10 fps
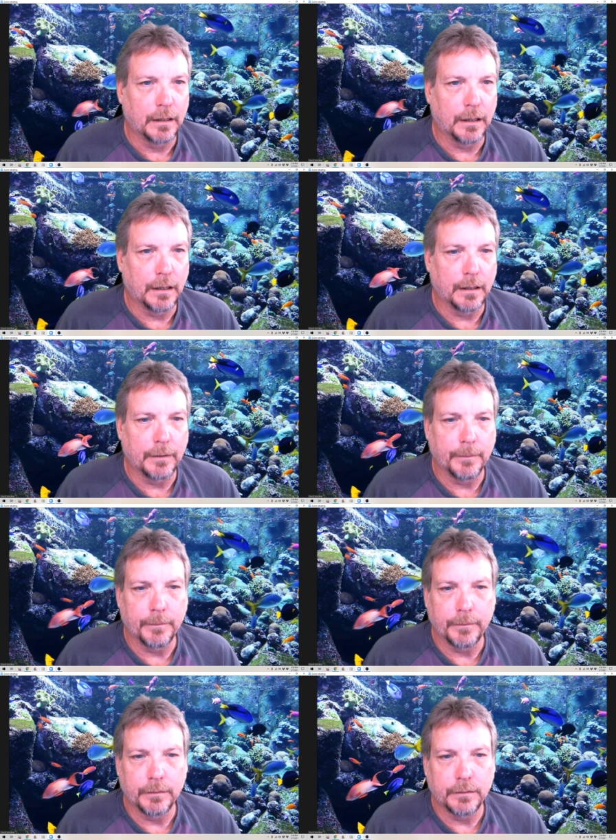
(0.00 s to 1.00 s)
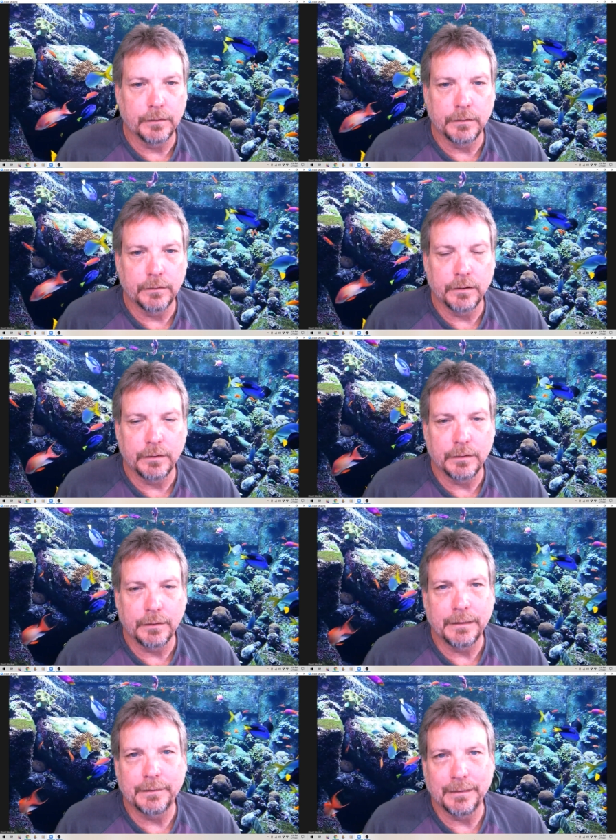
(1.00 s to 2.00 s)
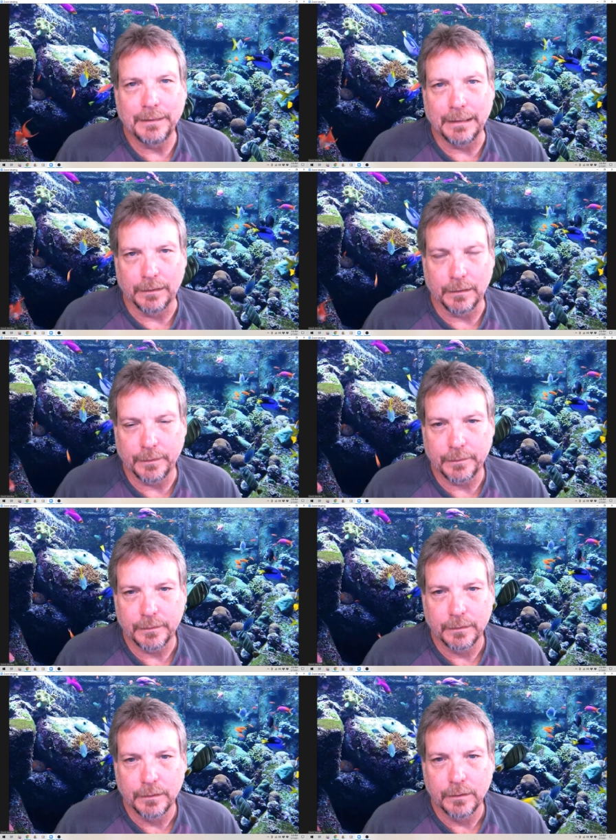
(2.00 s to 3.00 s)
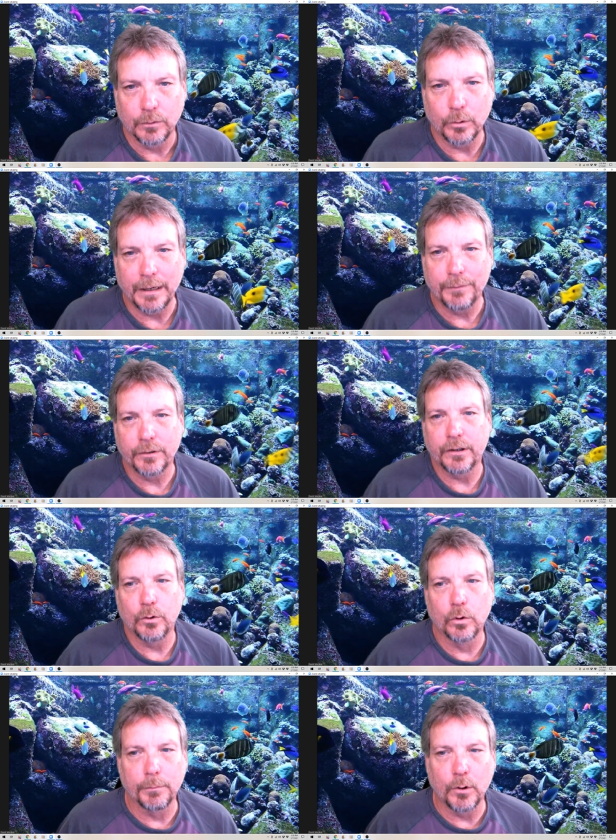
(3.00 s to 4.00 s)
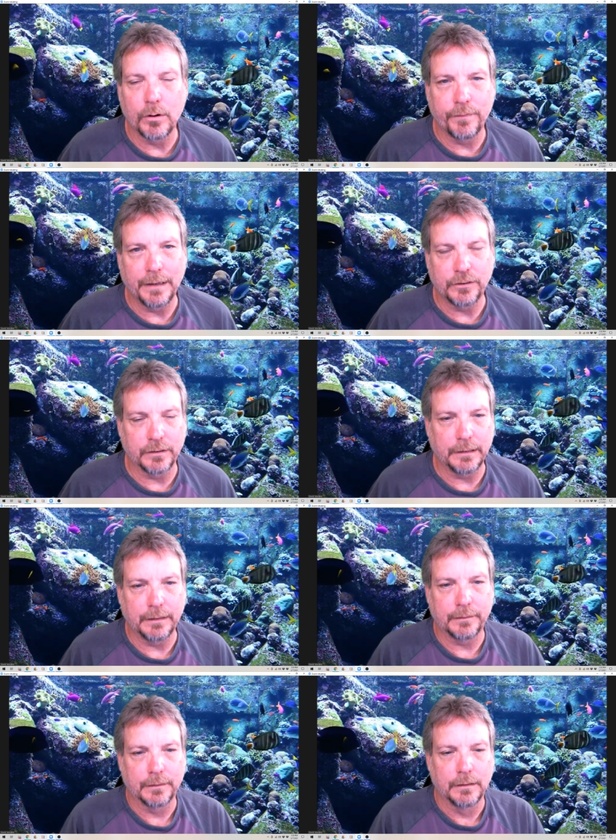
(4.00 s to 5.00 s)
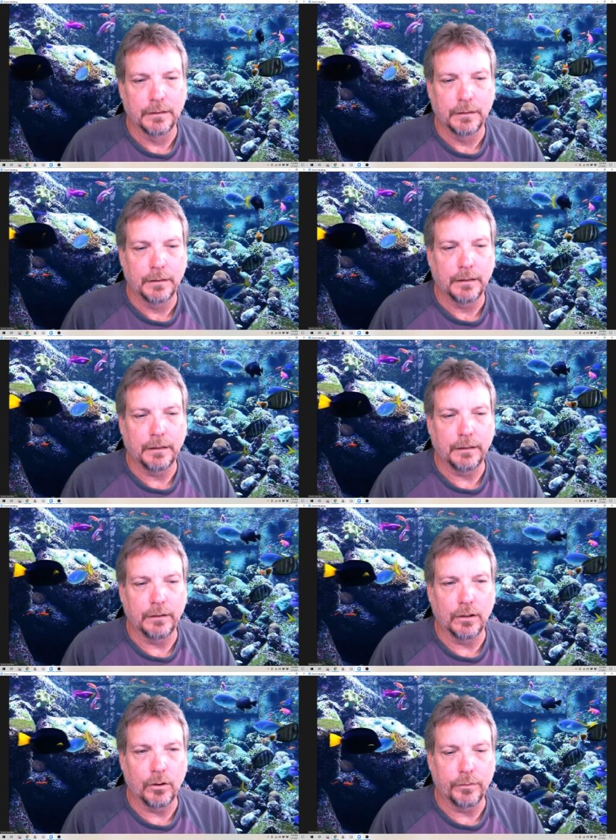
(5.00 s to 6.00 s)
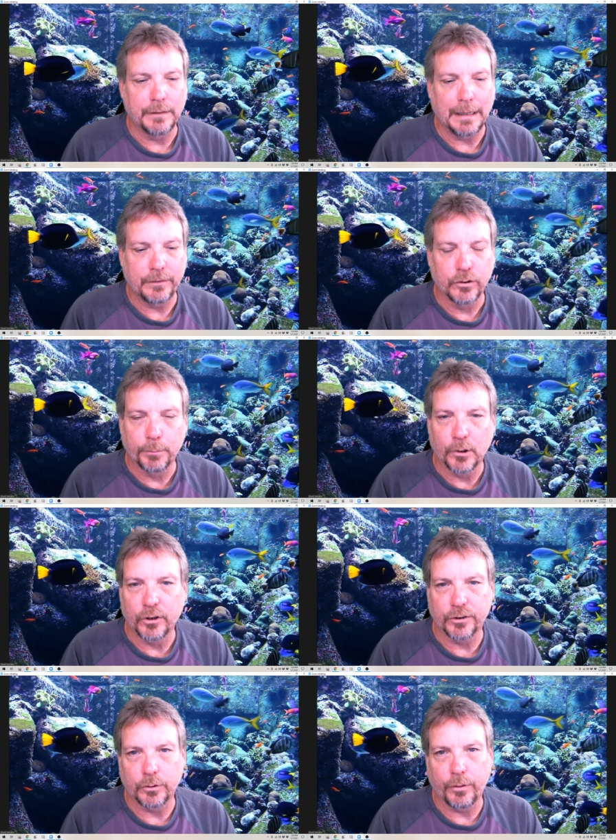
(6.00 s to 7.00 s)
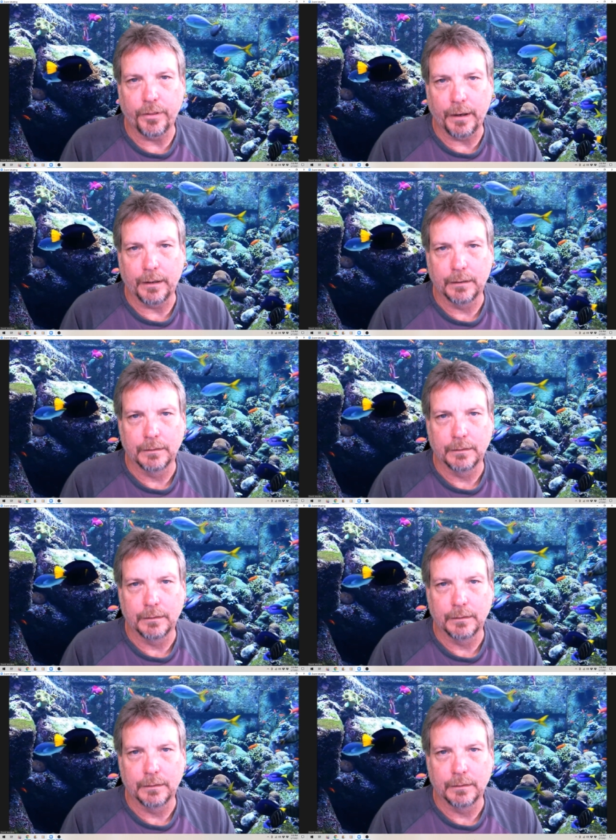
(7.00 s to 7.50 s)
Uh, the the list is endless. Whatever your motivation is, you know that's your personal thing.